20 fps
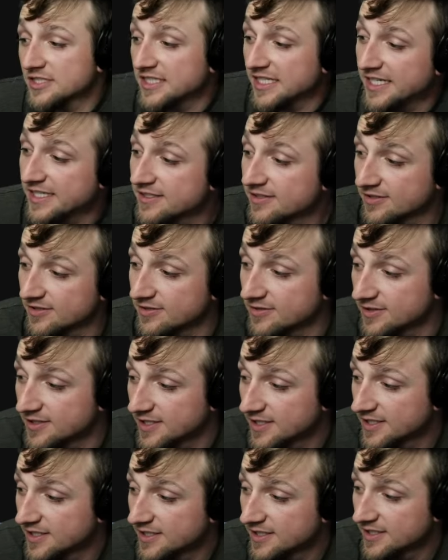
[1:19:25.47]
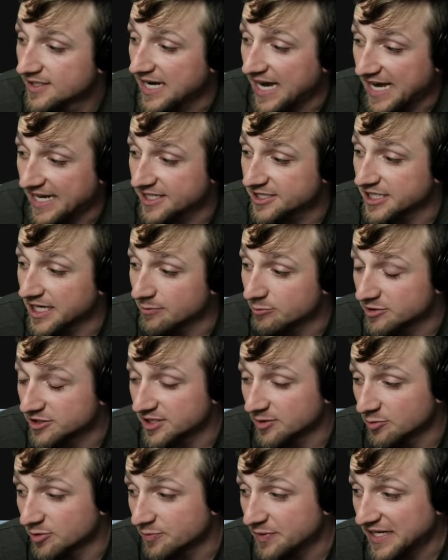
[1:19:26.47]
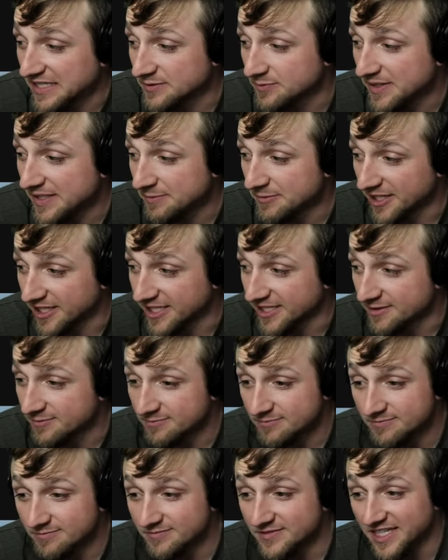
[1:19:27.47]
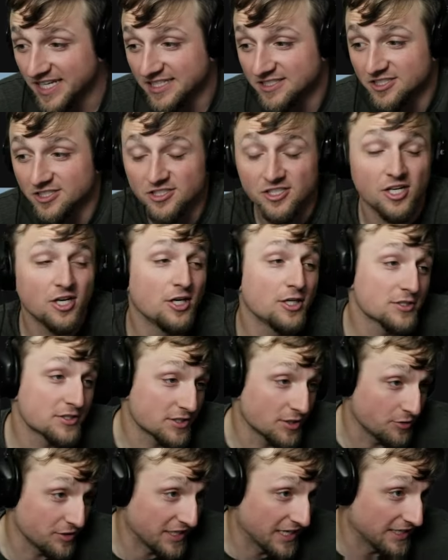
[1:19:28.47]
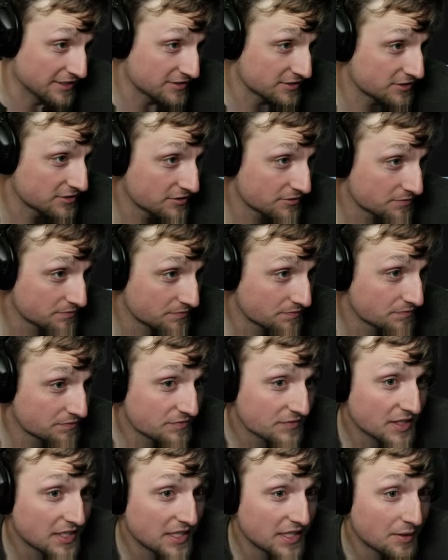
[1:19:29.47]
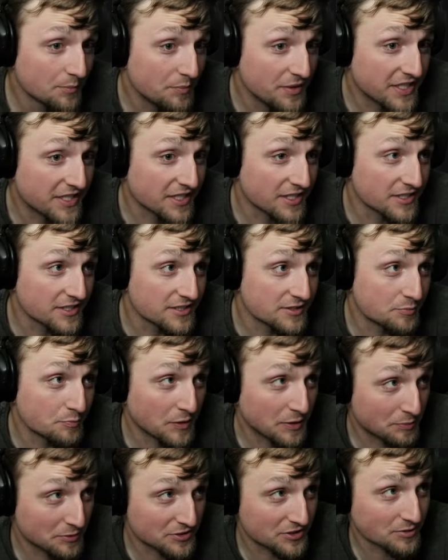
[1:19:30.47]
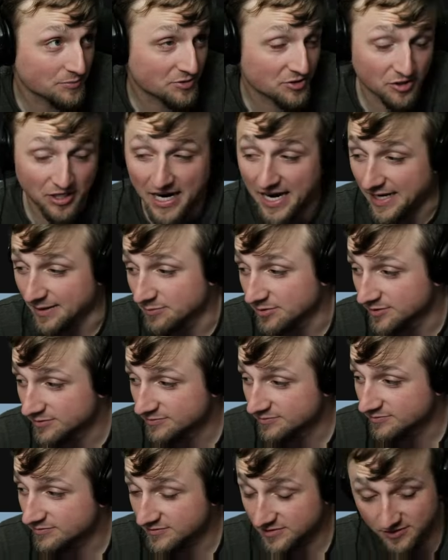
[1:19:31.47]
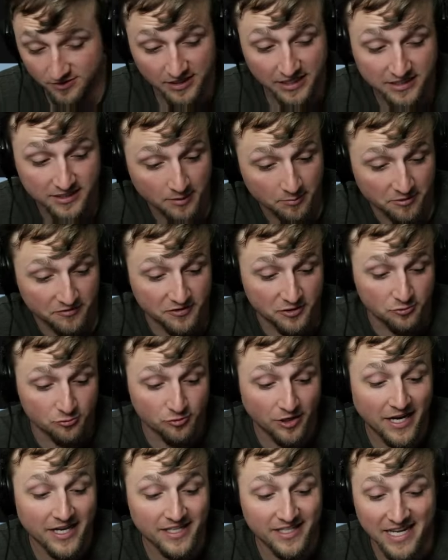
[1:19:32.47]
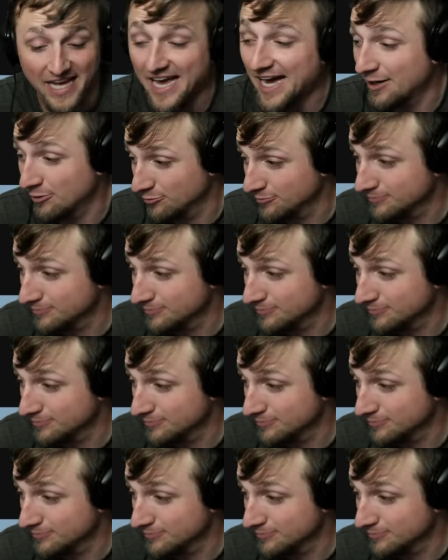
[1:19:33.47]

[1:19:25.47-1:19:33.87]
it at a job where someone pays me money? The answer is also yes. Because people subscribe. So like some of you right now.